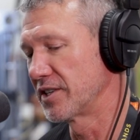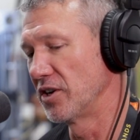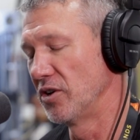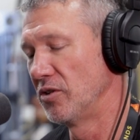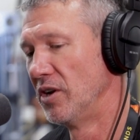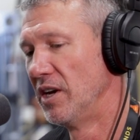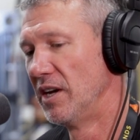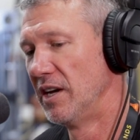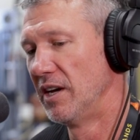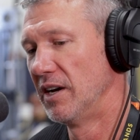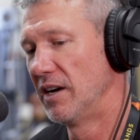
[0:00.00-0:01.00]
So
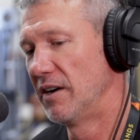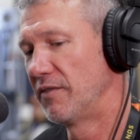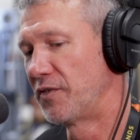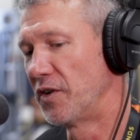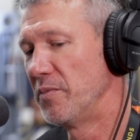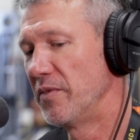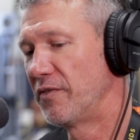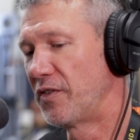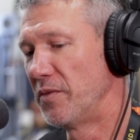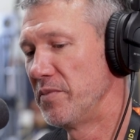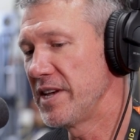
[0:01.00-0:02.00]
For,
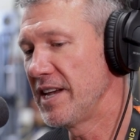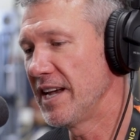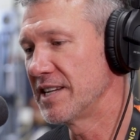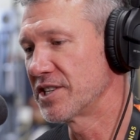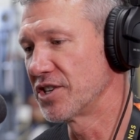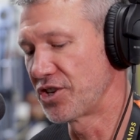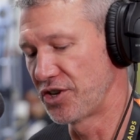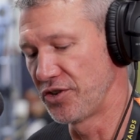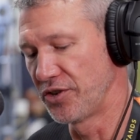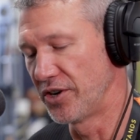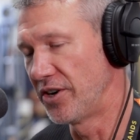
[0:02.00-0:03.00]
for me as a
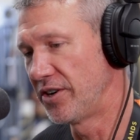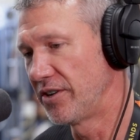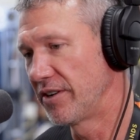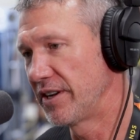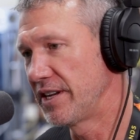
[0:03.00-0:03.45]
shooter,